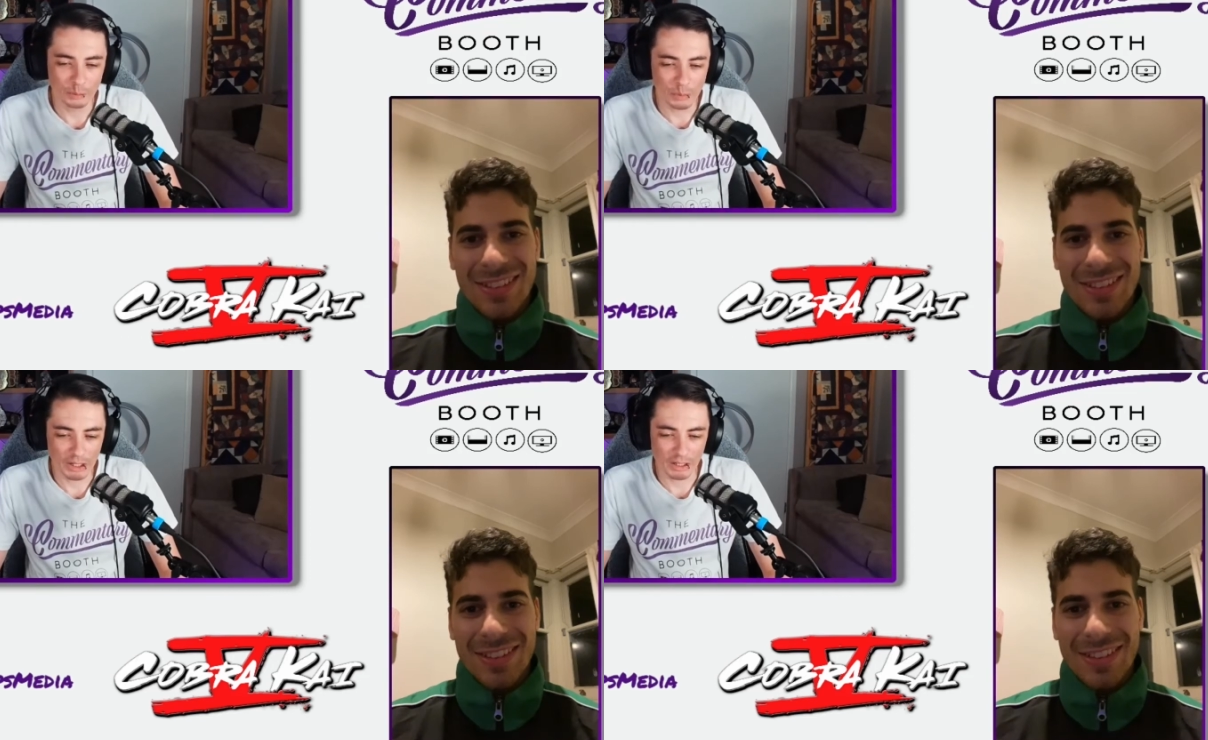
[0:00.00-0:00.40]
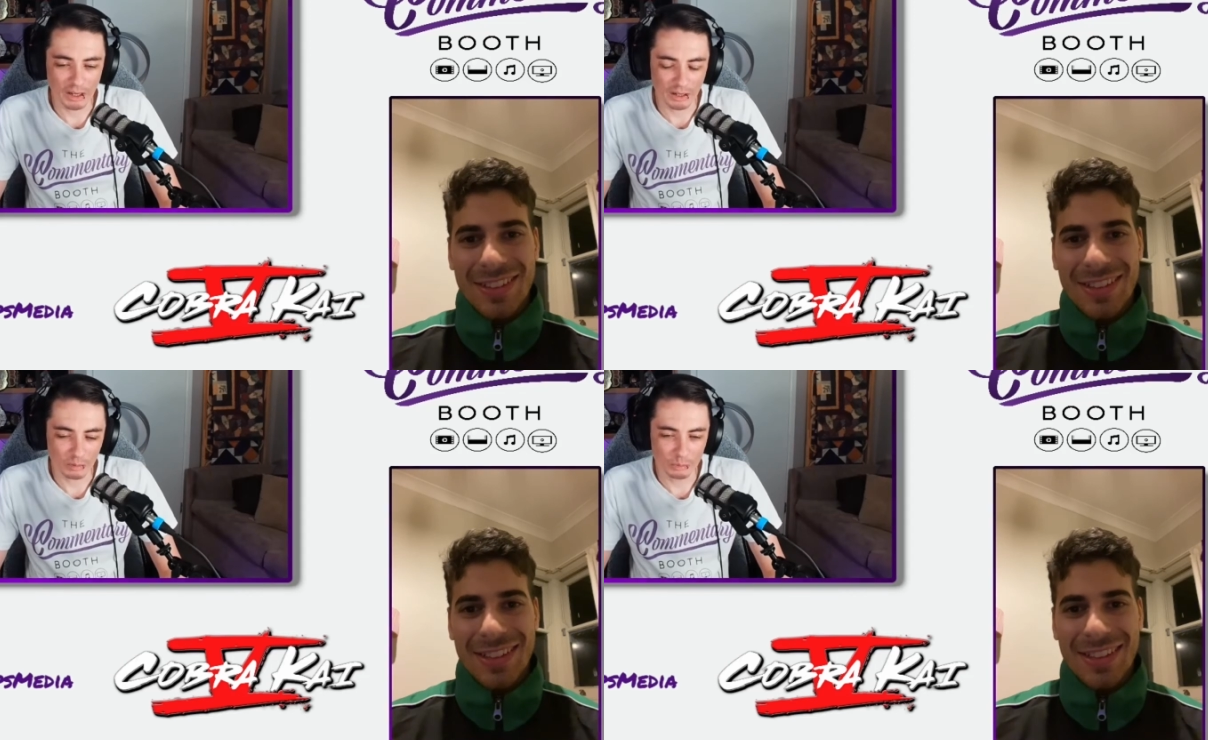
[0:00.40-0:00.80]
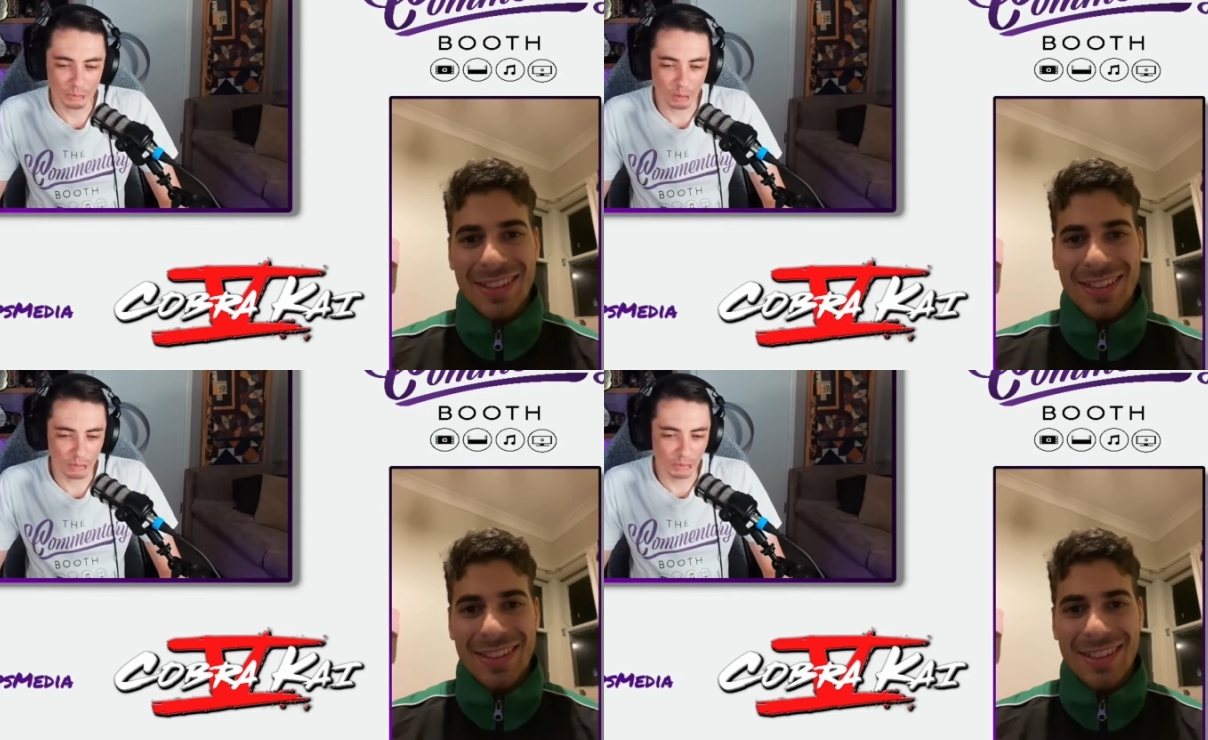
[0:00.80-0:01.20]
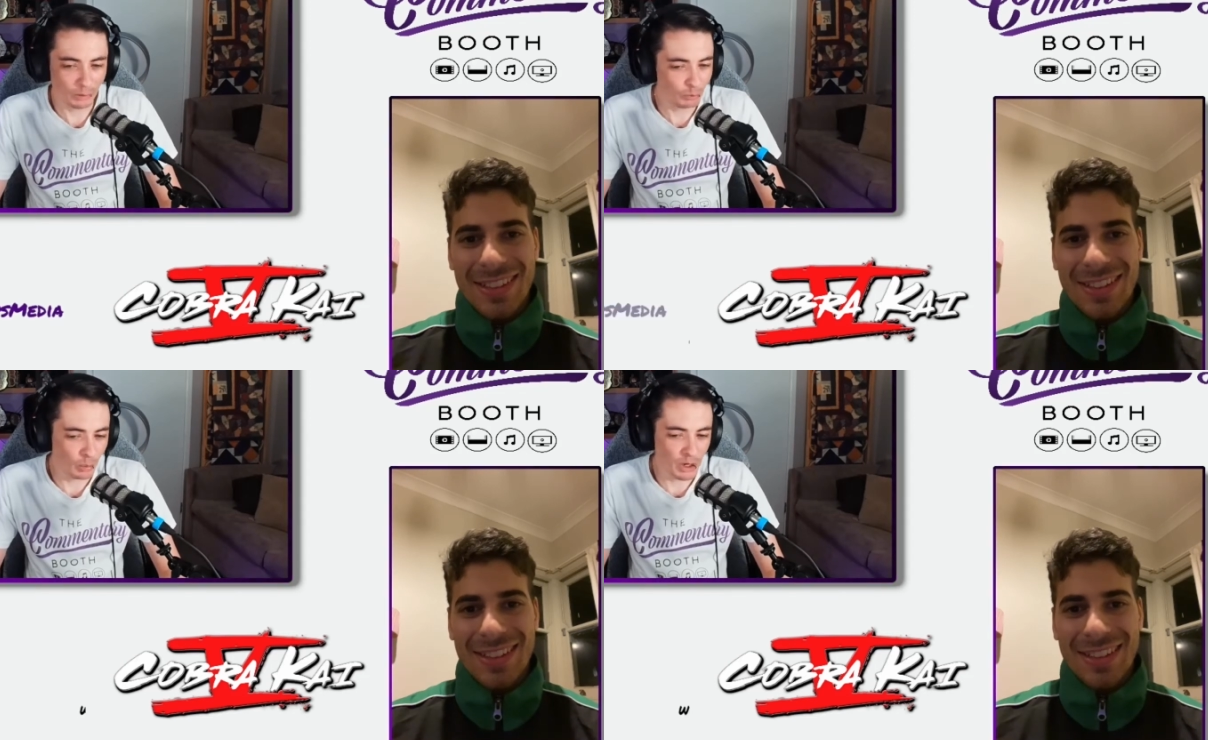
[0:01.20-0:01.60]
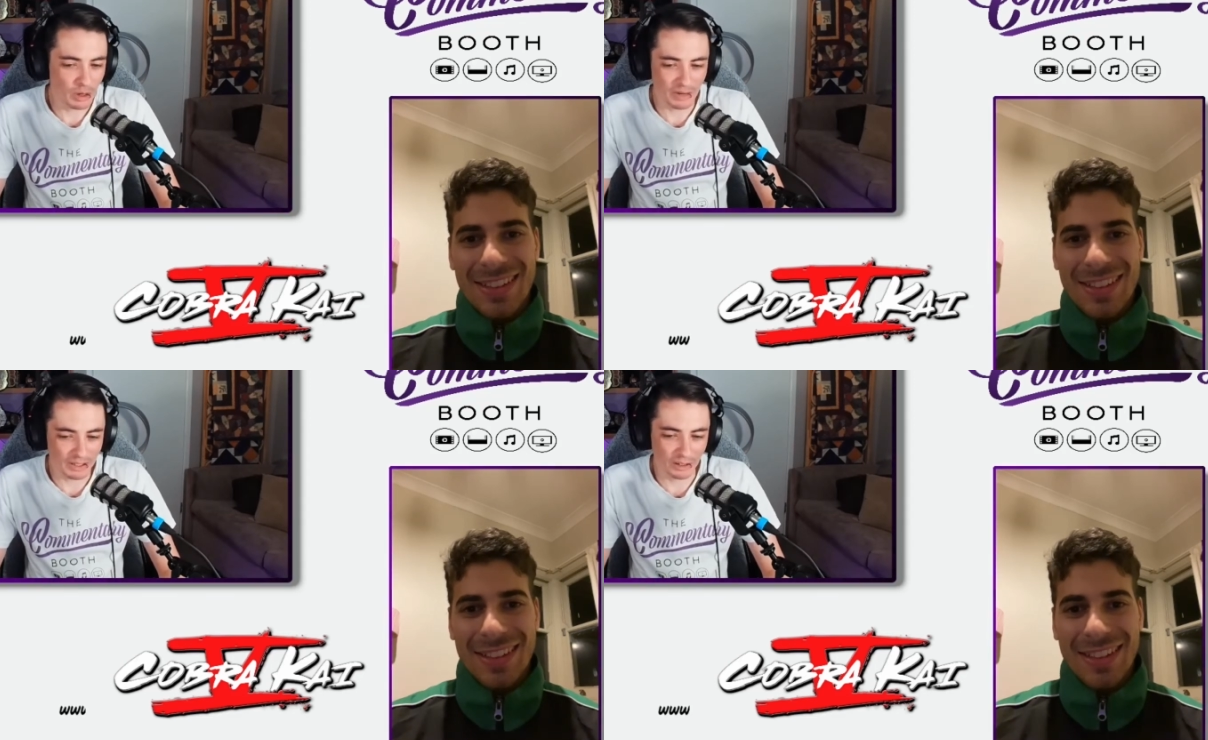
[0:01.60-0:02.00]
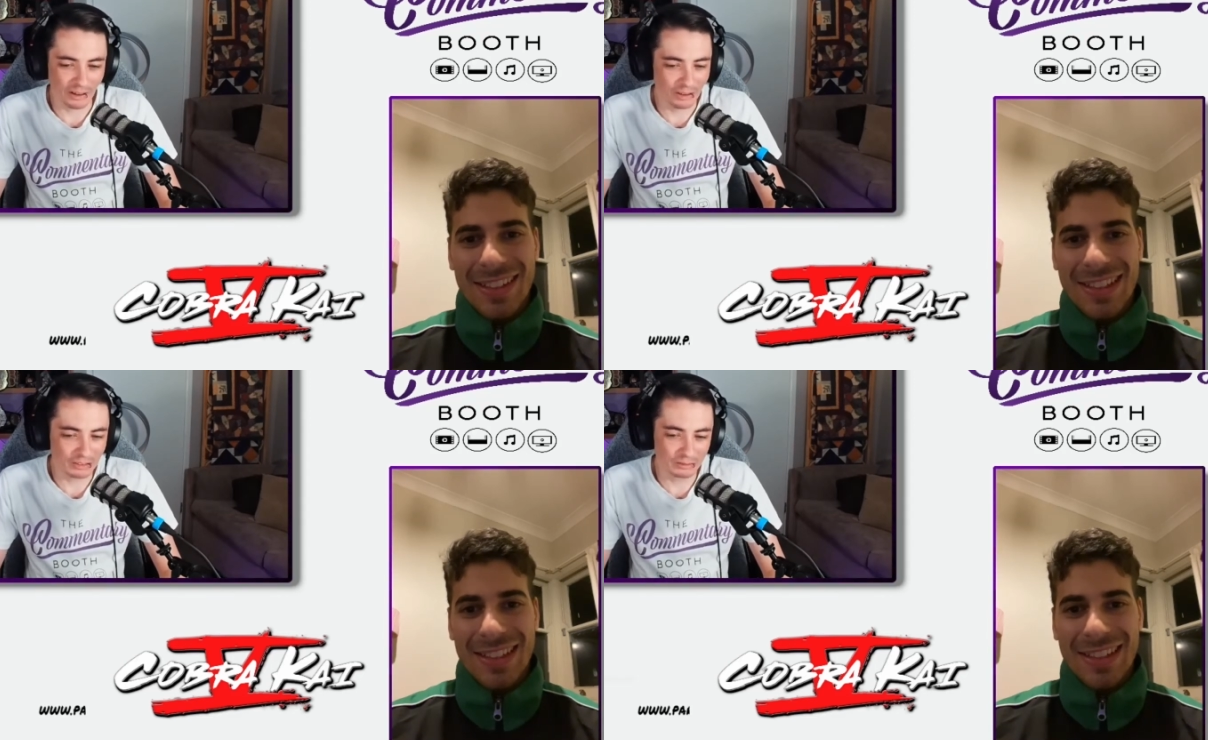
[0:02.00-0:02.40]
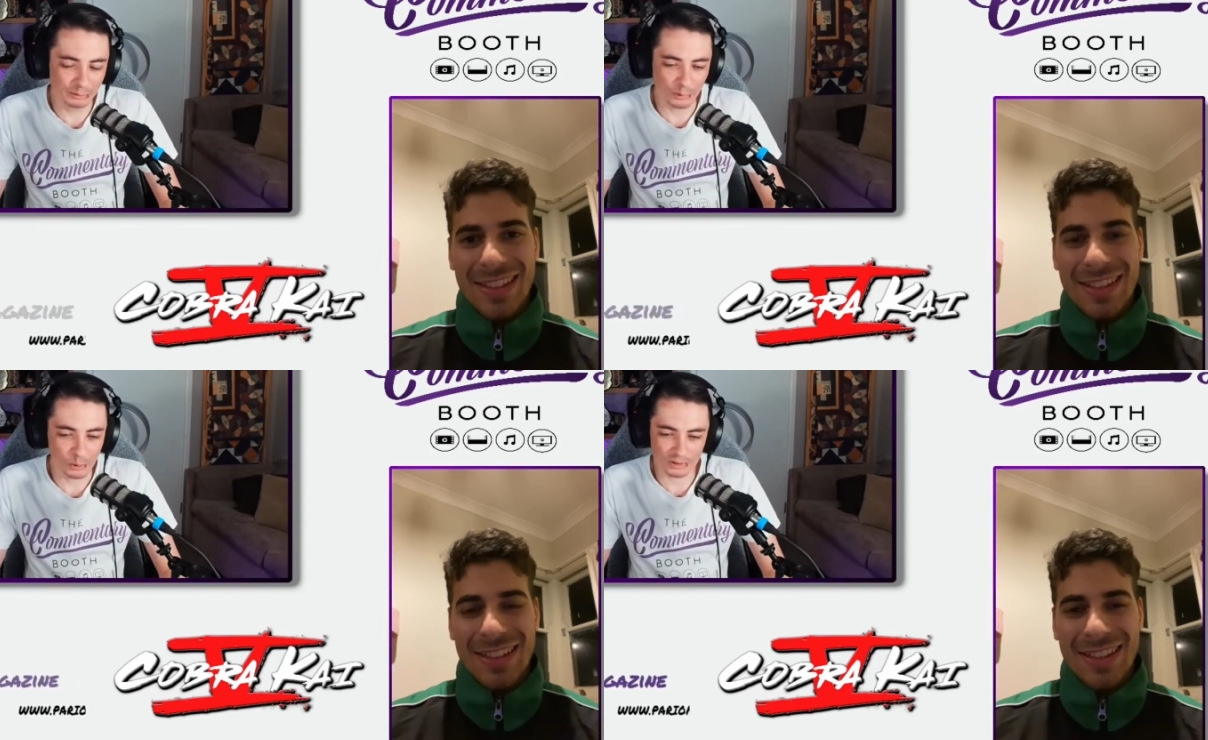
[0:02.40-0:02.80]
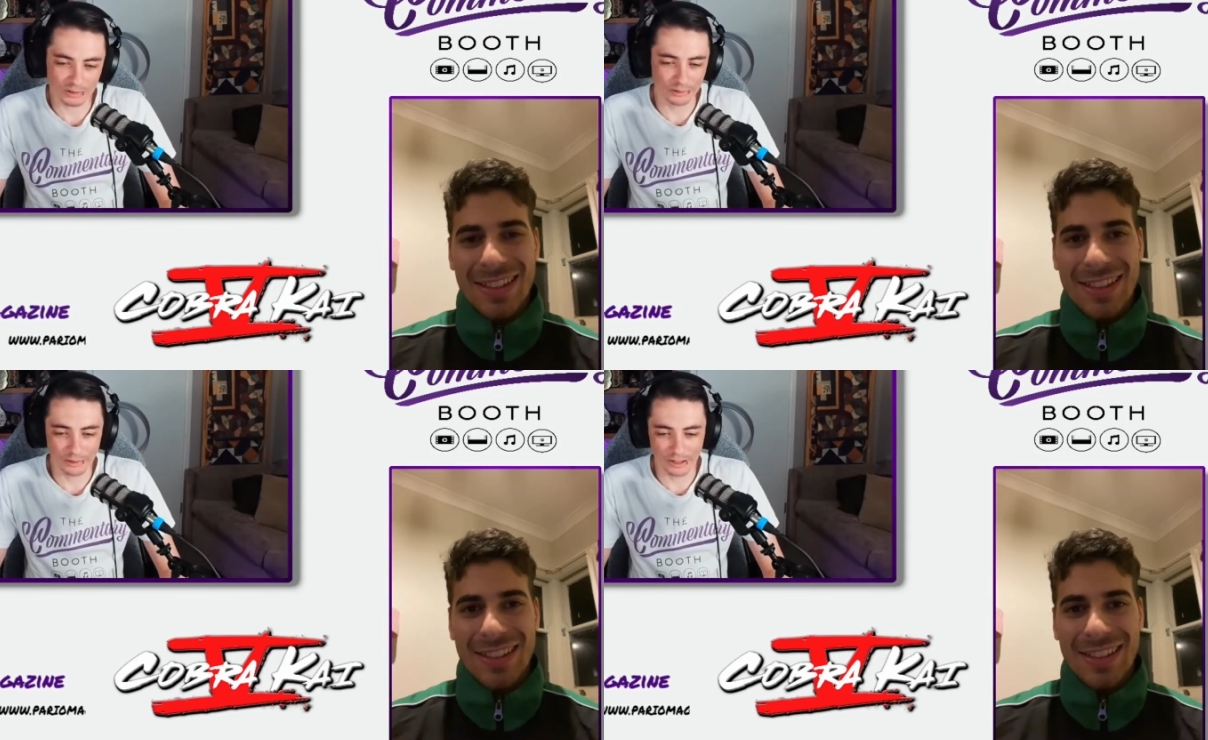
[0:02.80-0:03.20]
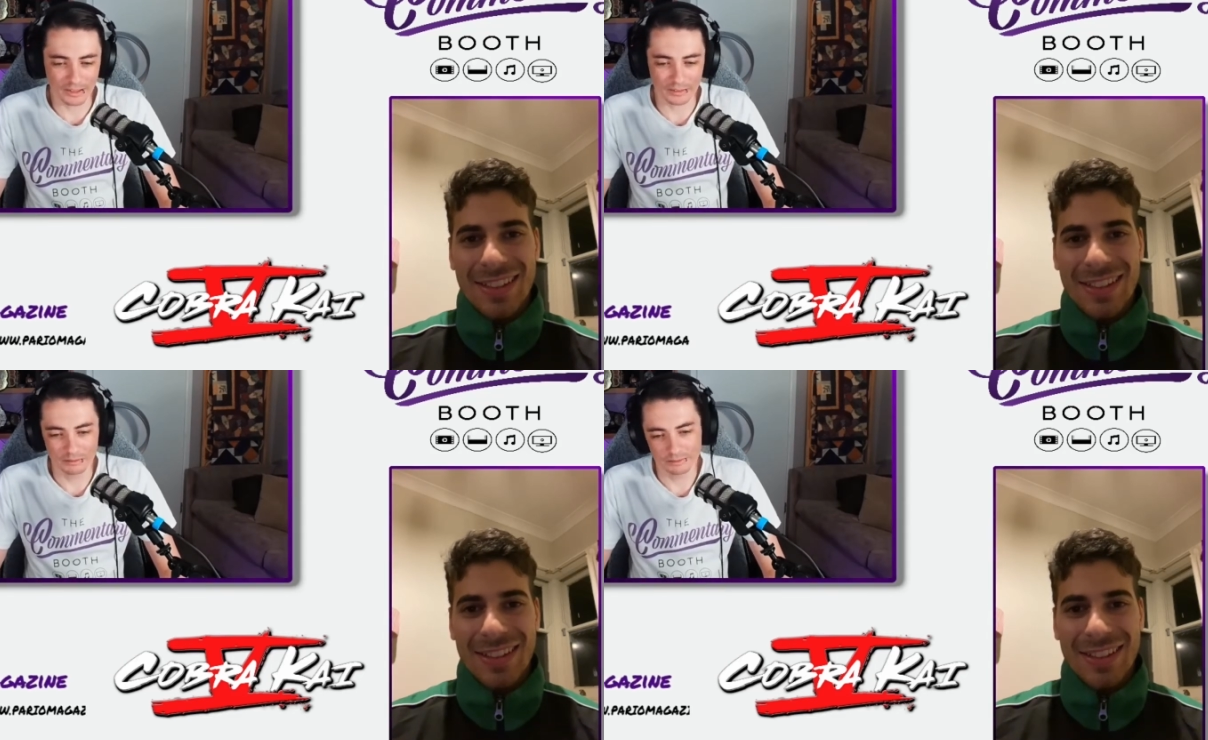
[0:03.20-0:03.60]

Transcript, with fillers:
Speaker 1: being probably Robbie and Miguel forced to like